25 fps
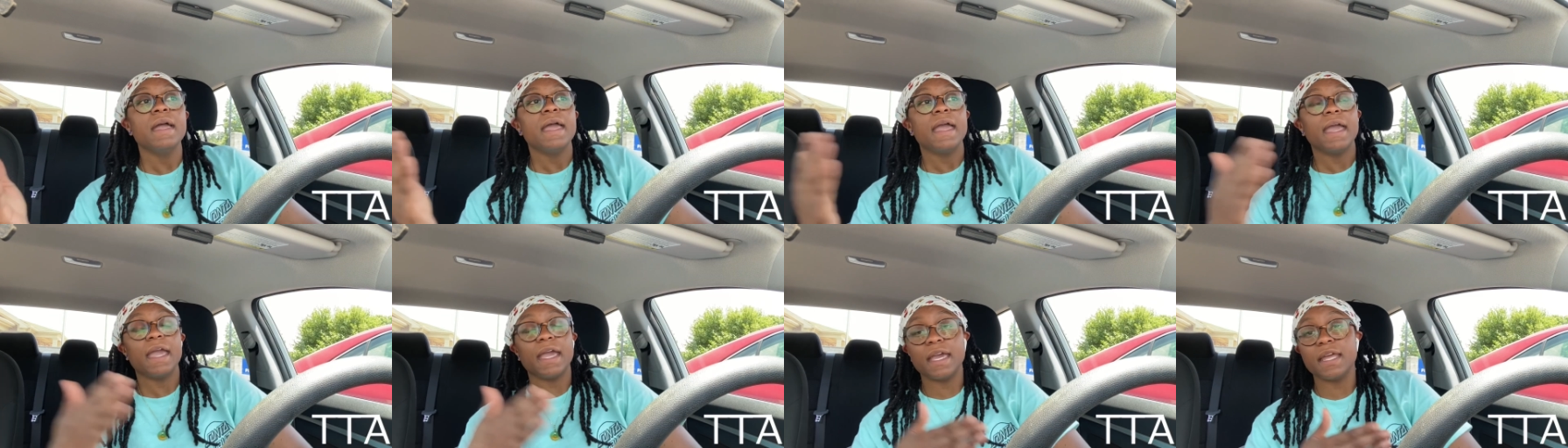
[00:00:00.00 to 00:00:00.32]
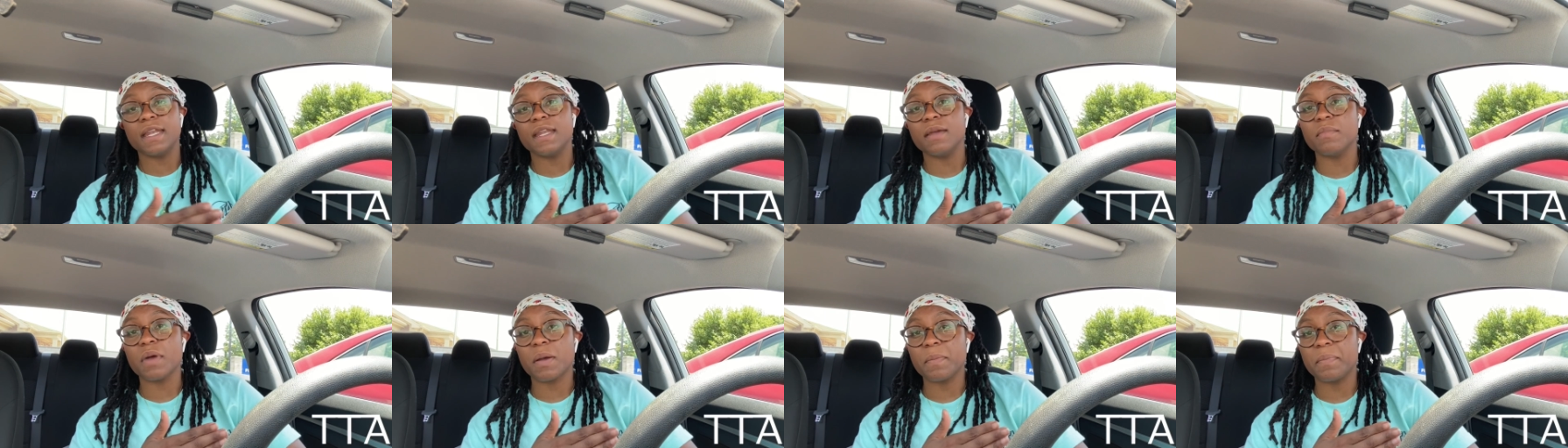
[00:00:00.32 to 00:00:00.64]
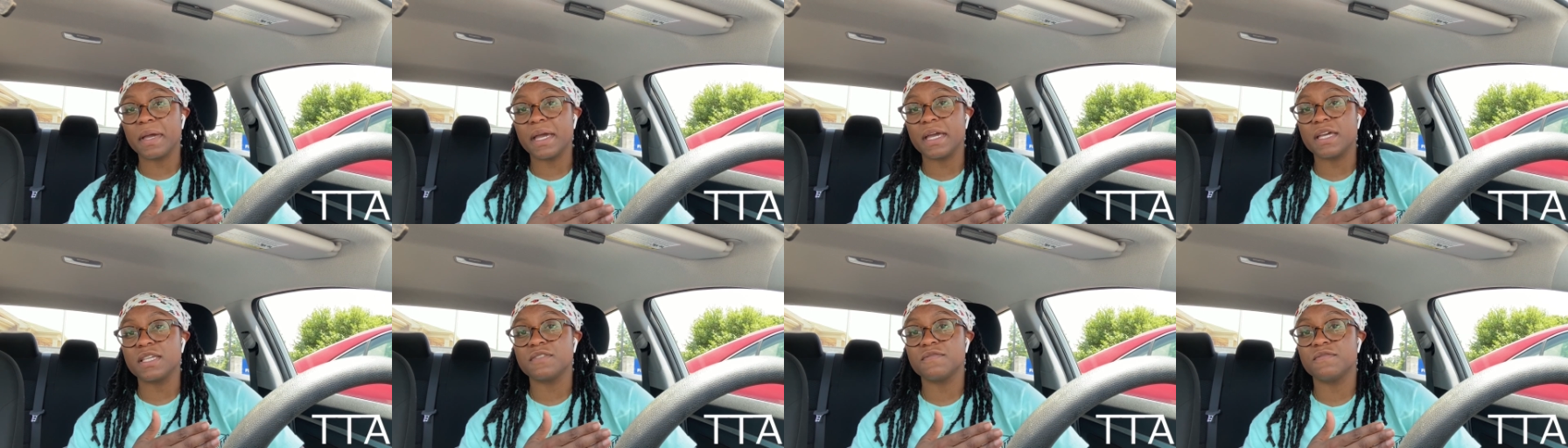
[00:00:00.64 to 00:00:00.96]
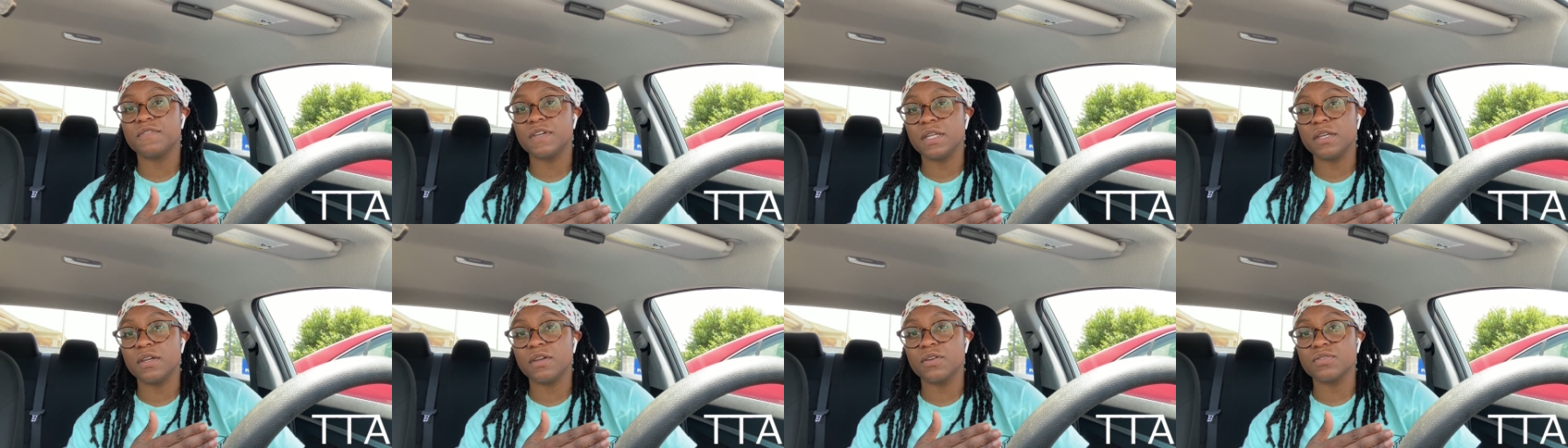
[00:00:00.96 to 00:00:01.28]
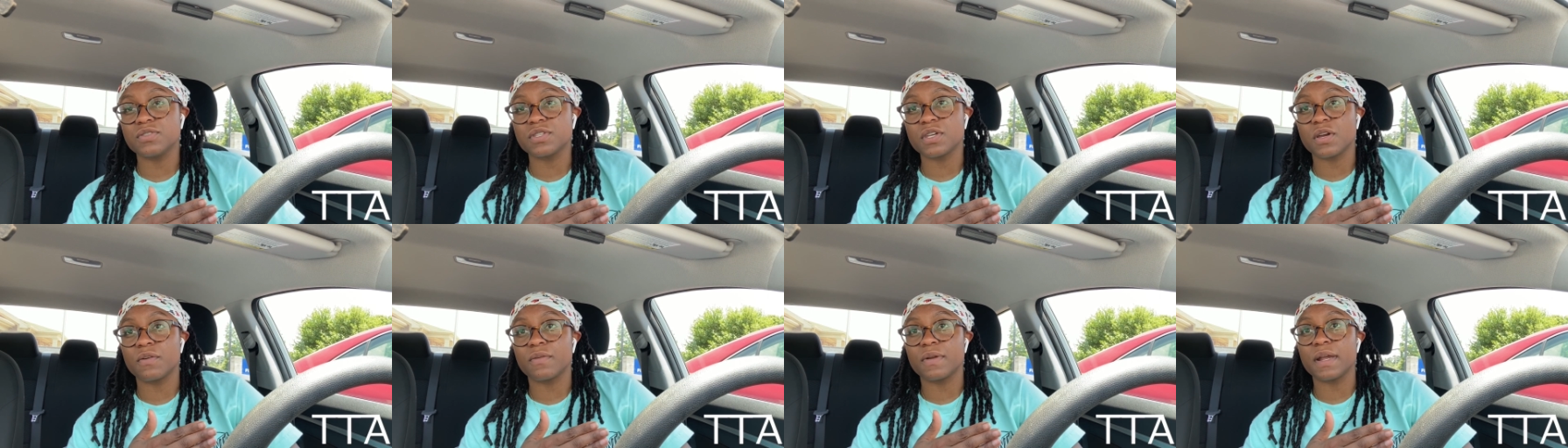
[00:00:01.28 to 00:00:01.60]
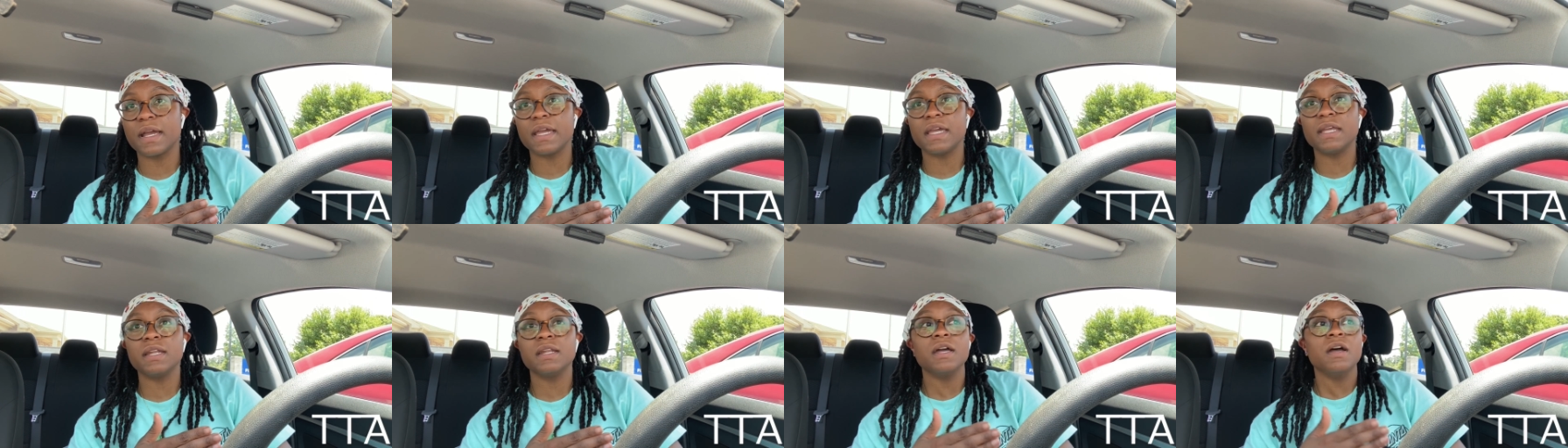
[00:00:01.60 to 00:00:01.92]
and in my past videos, all
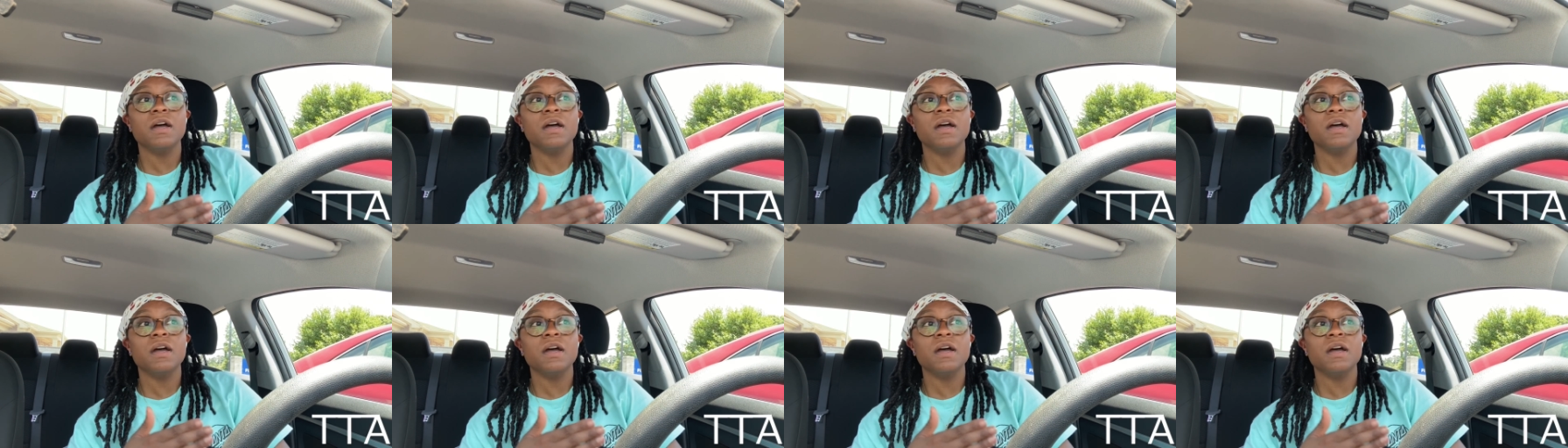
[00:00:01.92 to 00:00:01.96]
right?